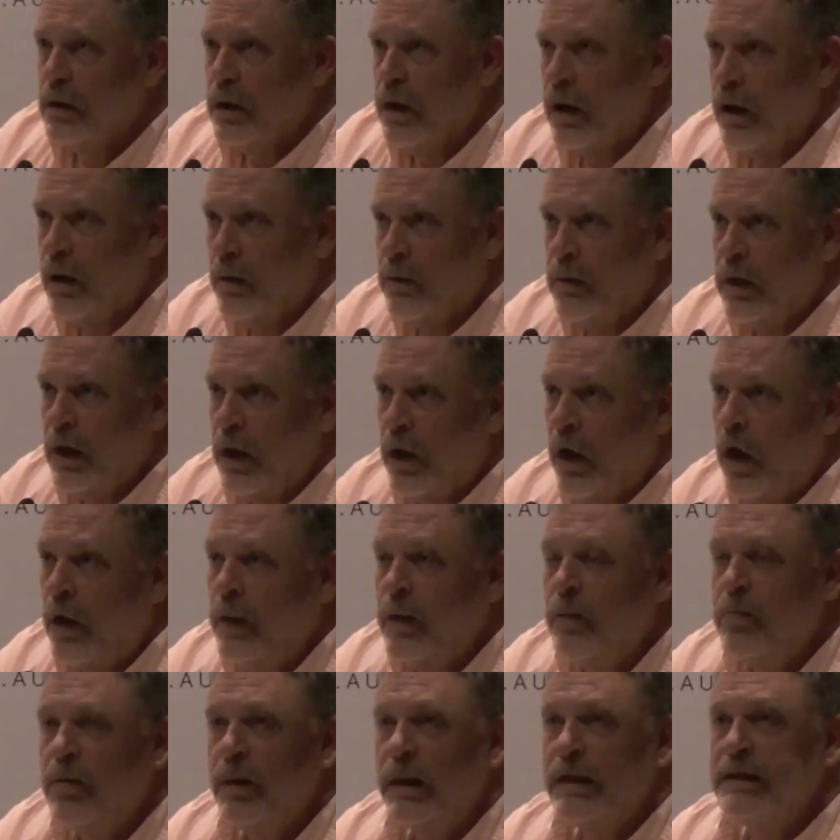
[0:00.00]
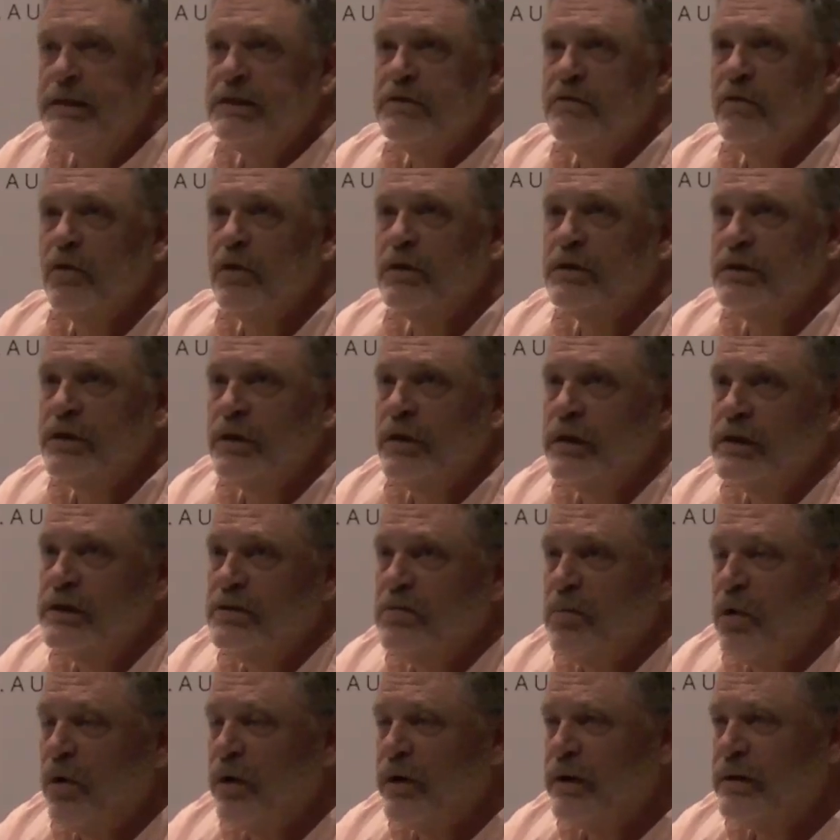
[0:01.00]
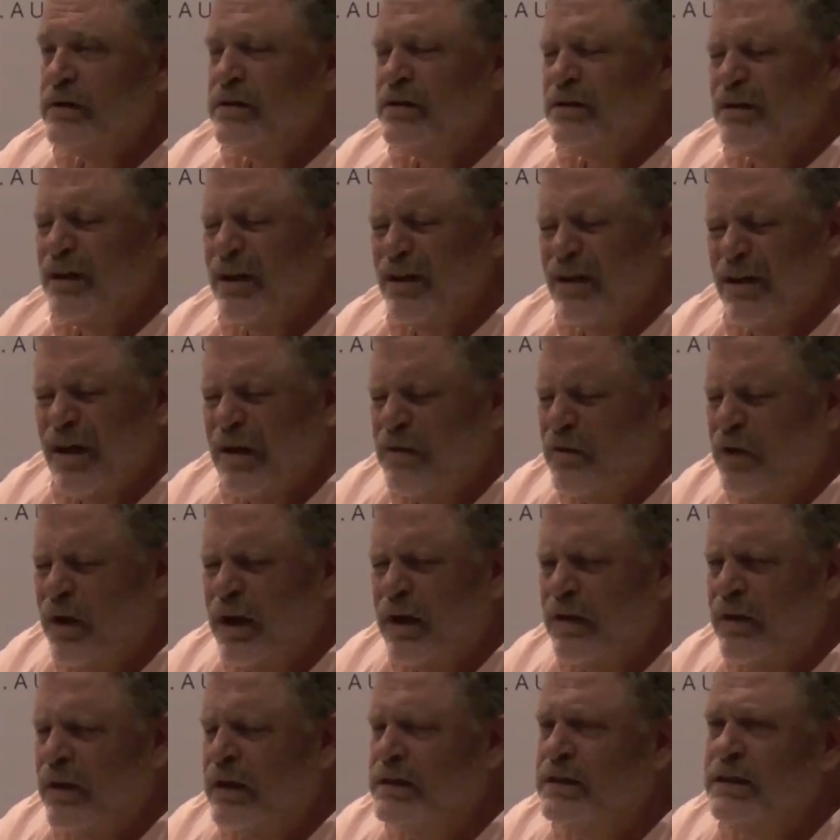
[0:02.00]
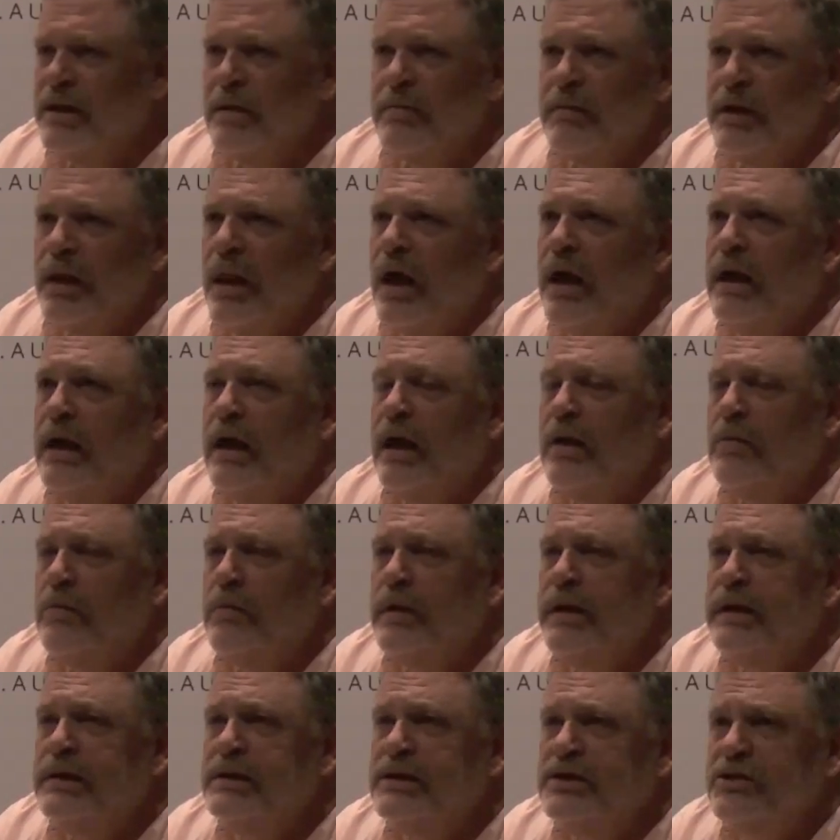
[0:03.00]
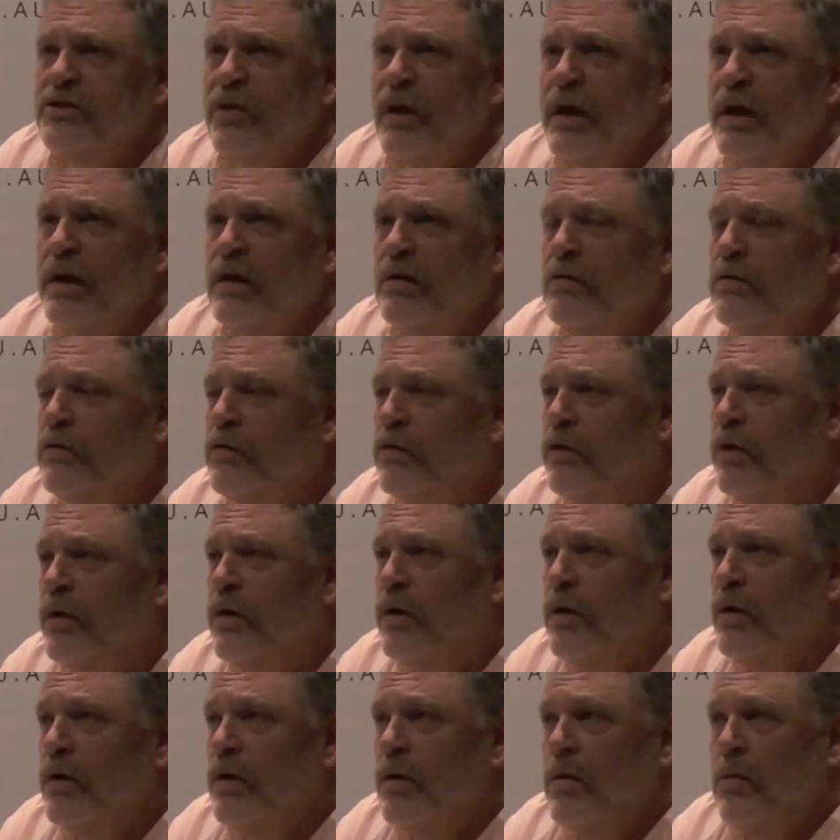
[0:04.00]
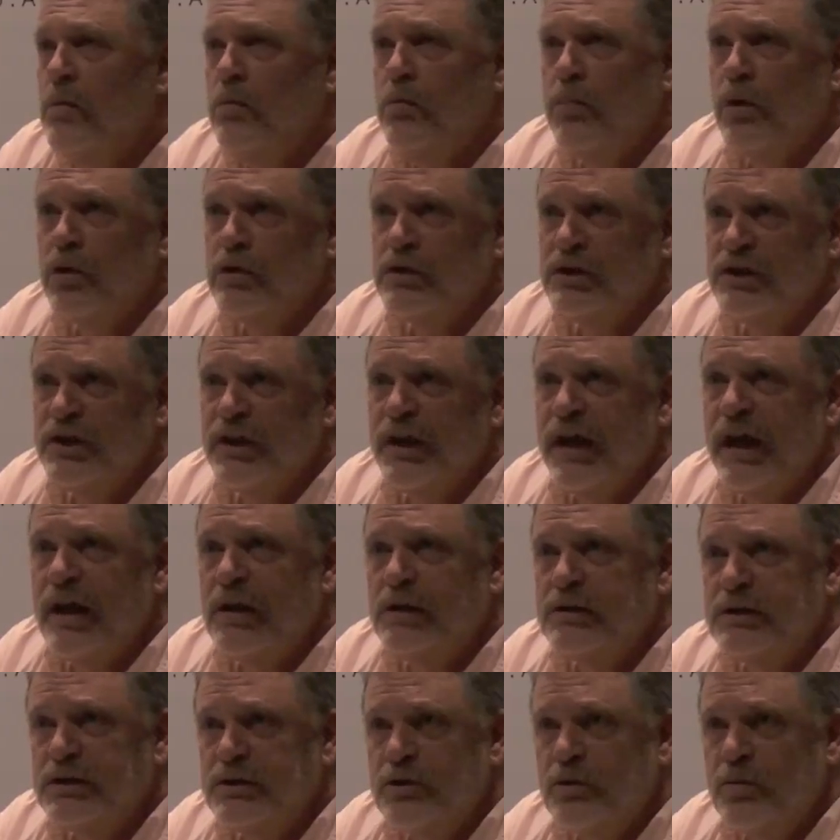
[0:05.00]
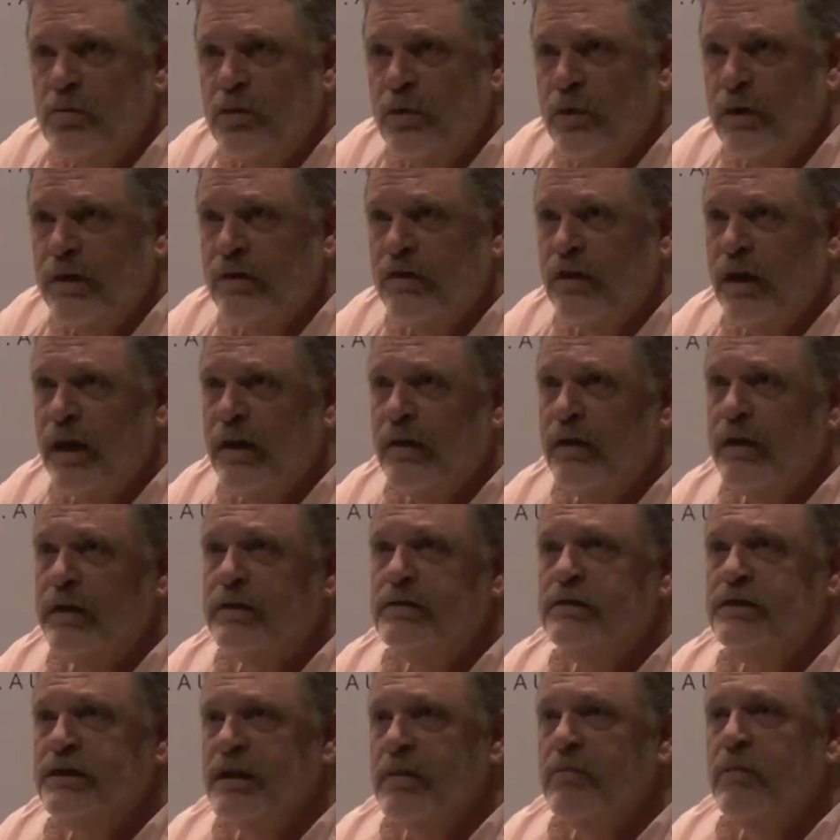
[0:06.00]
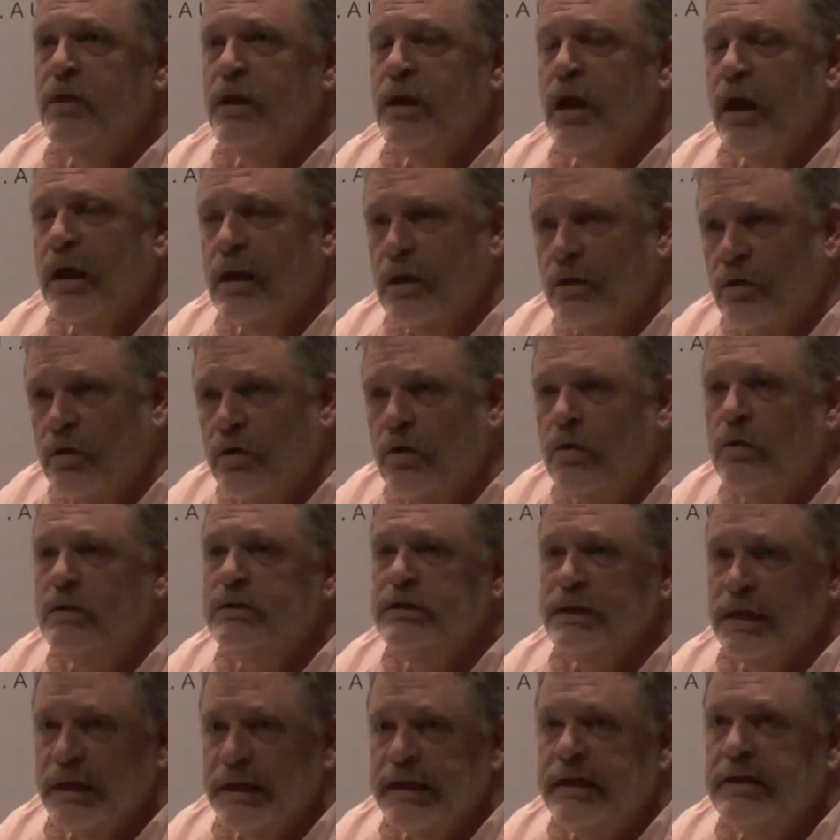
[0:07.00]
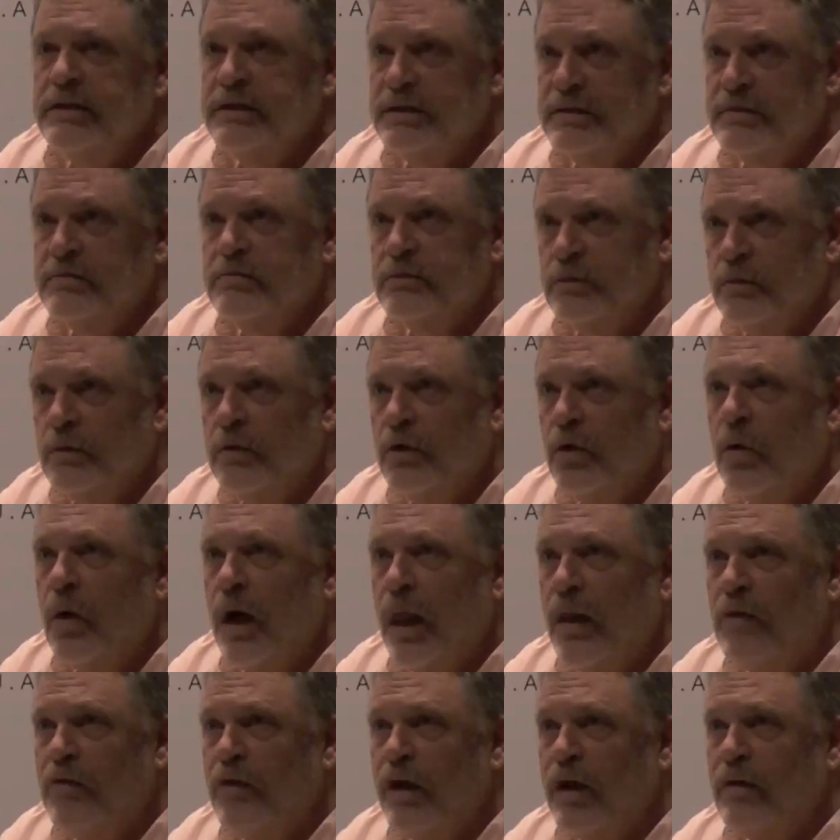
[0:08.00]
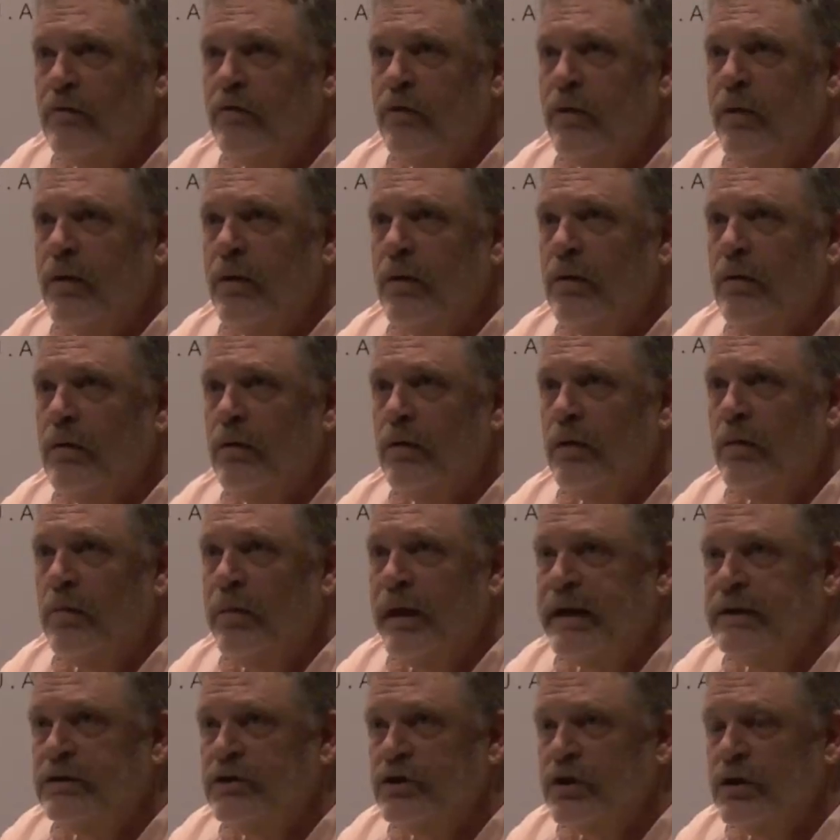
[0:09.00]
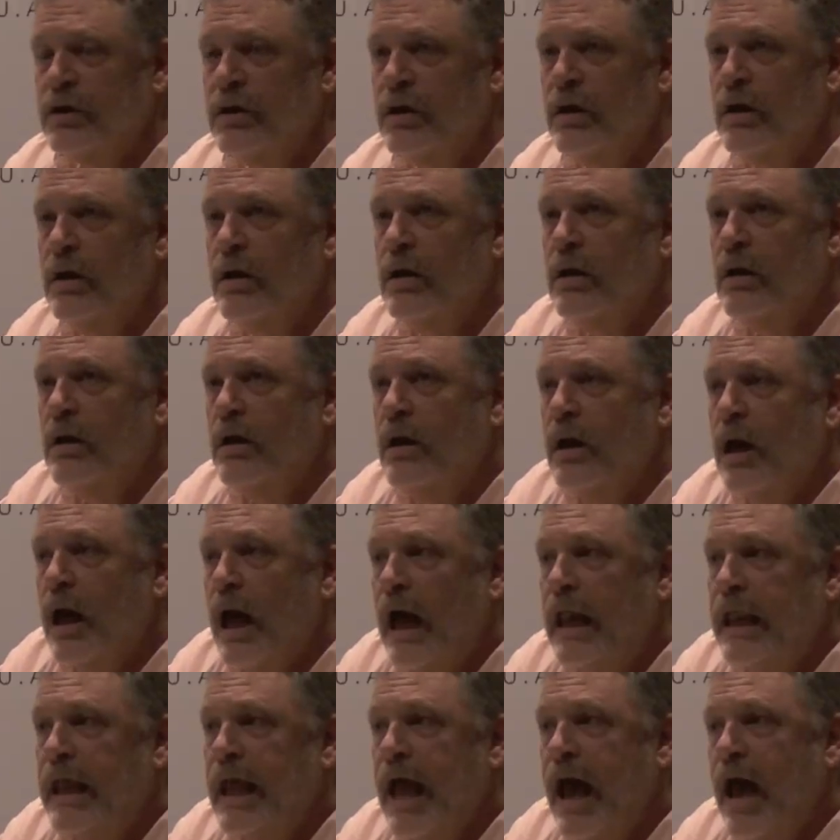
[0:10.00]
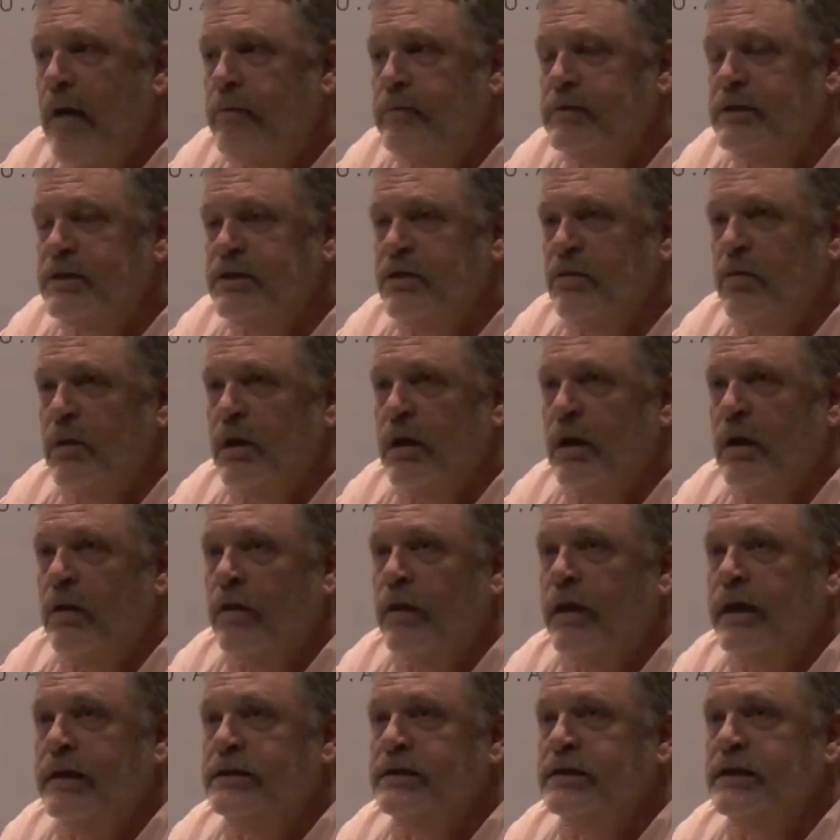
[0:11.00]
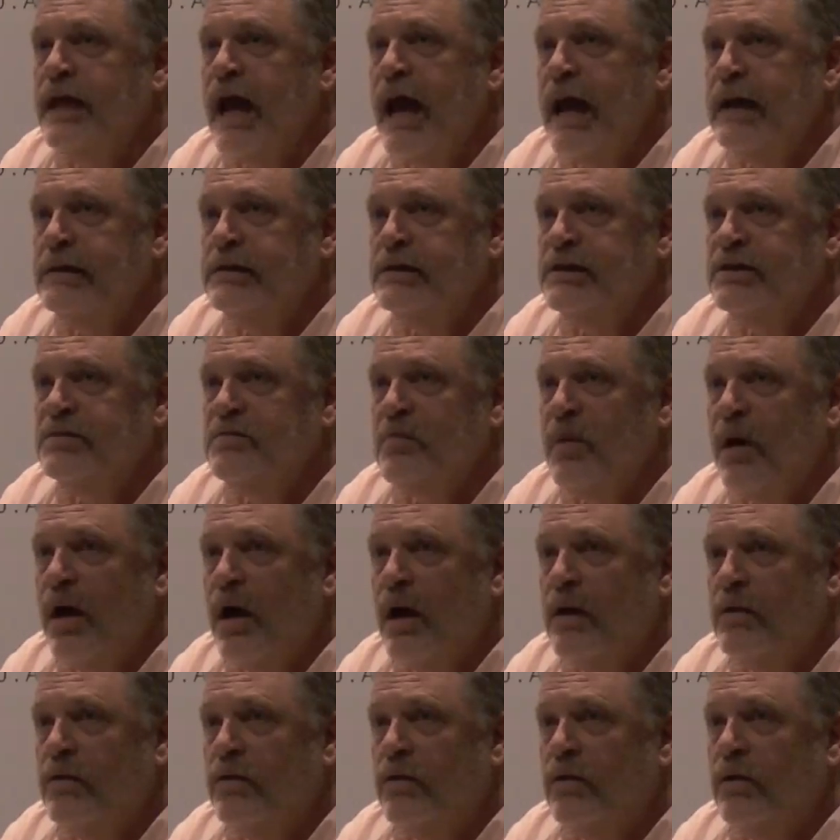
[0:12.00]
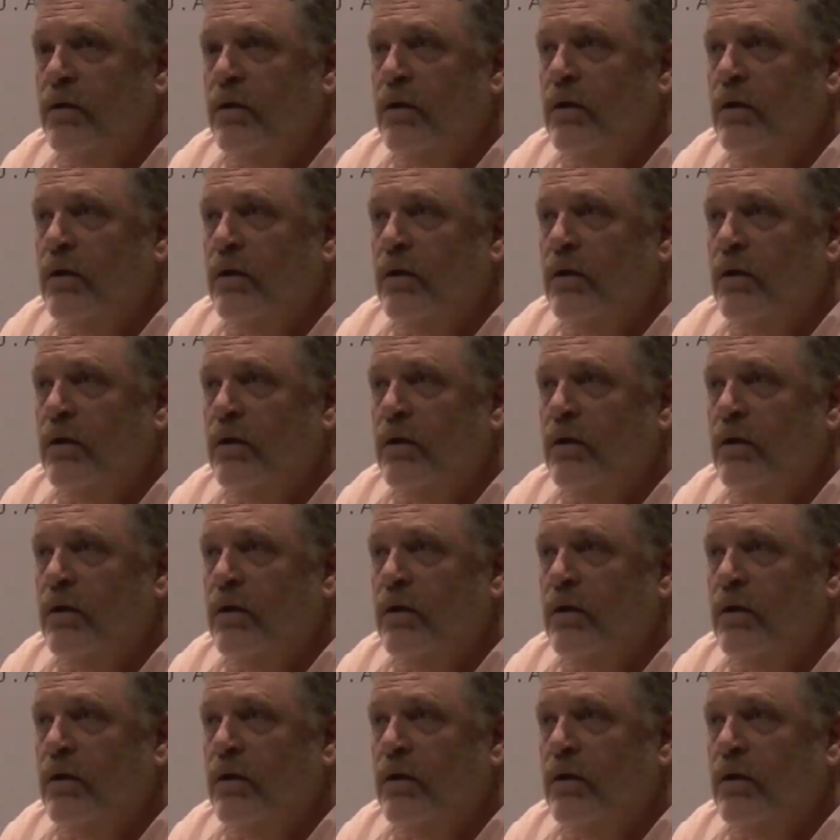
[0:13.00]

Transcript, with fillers: uh, on the police force at this point is, uh, I forget, it's something like administrative personnel superintendent, something he can do until he's qualified for the, the pension. And he happens to be in the exact spot